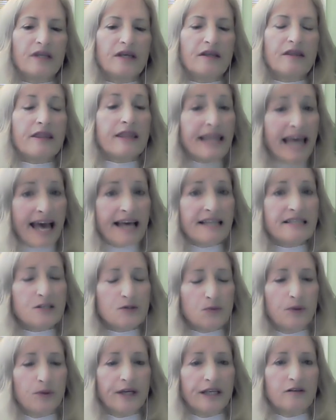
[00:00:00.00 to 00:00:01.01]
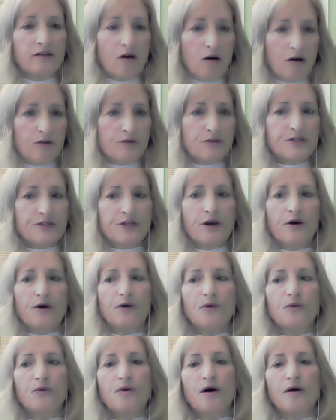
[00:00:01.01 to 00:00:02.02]
that's when
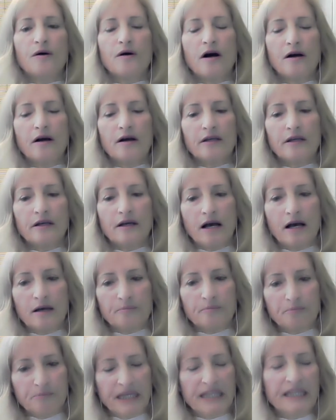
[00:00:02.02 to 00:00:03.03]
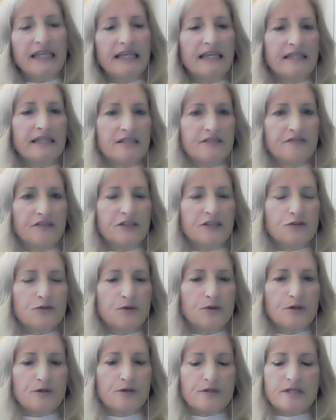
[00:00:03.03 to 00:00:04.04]
also many
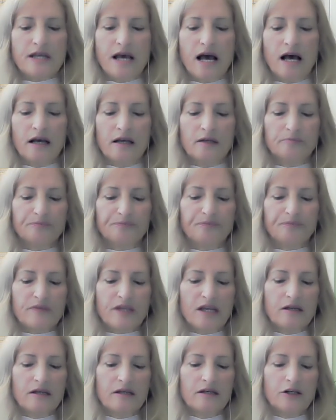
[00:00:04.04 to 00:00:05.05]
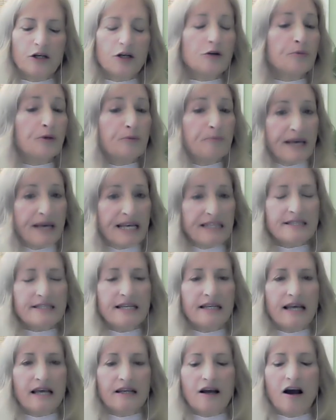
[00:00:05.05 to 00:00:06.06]
individuals, Herbert
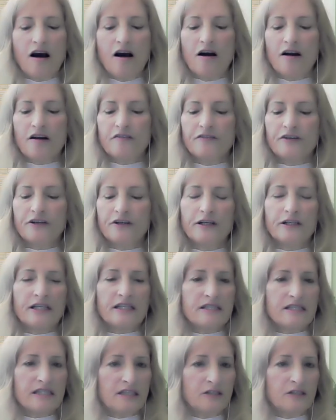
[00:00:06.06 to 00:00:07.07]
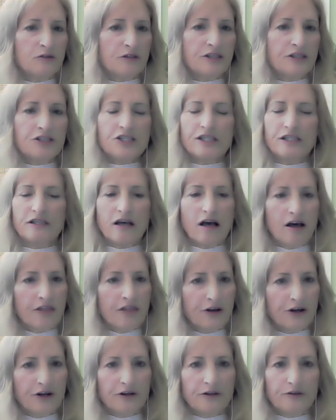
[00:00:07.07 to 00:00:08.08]
Benson out of Harvard and Dean Ornish and
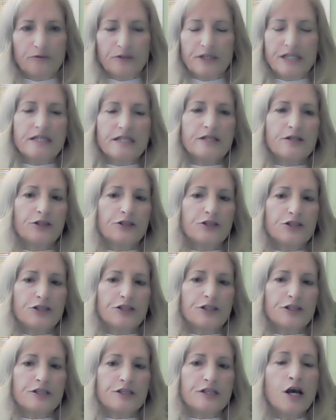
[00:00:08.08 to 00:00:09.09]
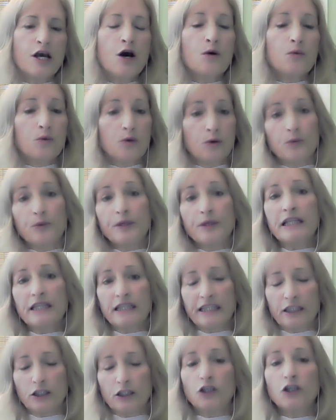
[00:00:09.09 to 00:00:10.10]
other researchers were
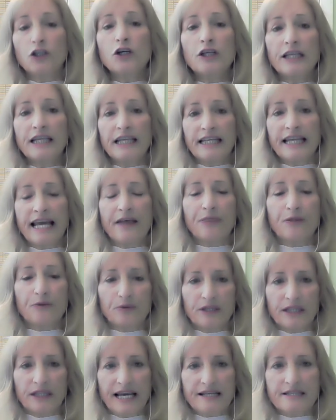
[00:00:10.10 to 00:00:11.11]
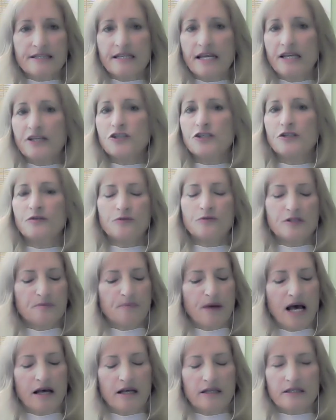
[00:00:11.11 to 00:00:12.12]
really looking at the relaxation
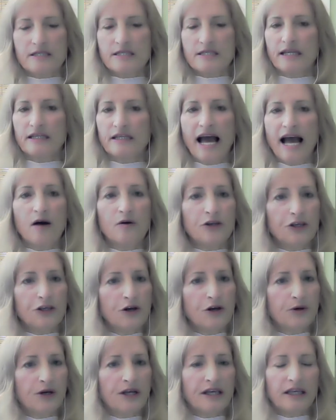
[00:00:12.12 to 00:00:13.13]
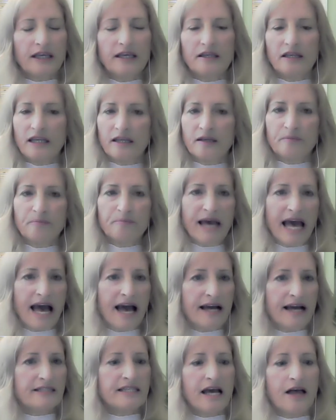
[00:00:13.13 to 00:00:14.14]
response and how yoga can
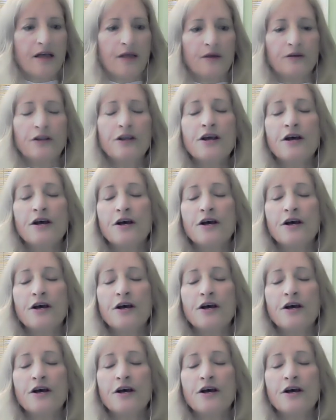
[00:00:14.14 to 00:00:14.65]
impact on